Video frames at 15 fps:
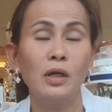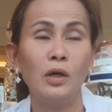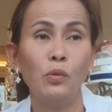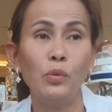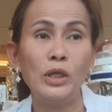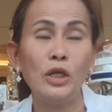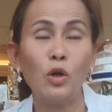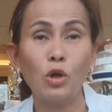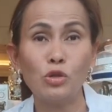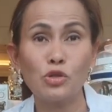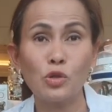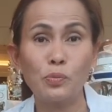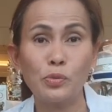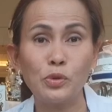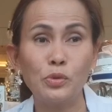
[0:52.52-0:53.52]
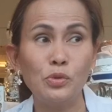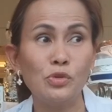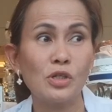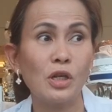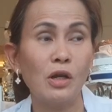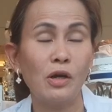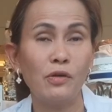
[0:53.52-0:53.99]
we also
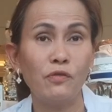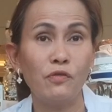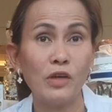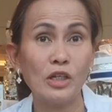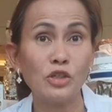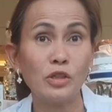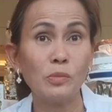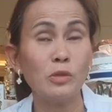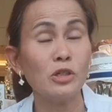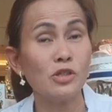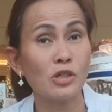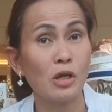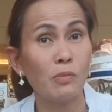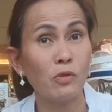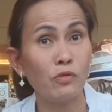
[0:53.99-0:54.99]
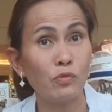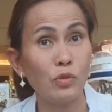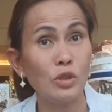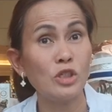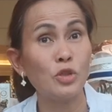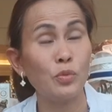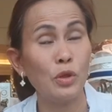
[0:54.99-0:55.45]
produce a lot of vegetables, some of
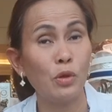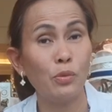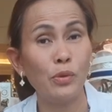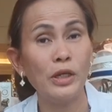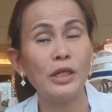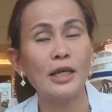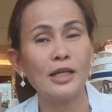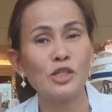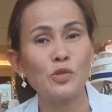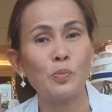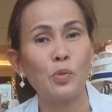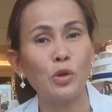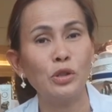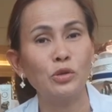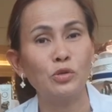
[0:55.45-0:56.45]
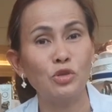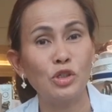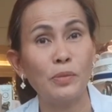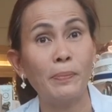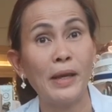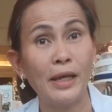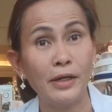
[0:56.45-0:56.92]
which we already export to
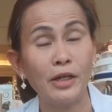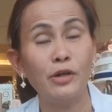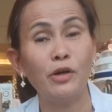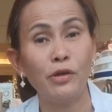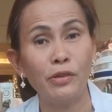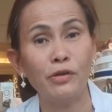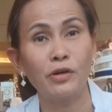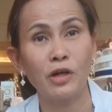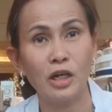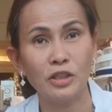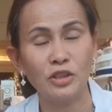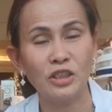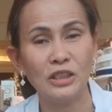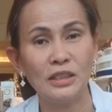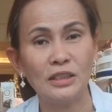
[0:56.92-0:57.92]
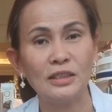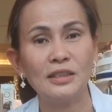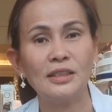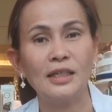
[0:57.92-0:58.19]
Japan and other countries.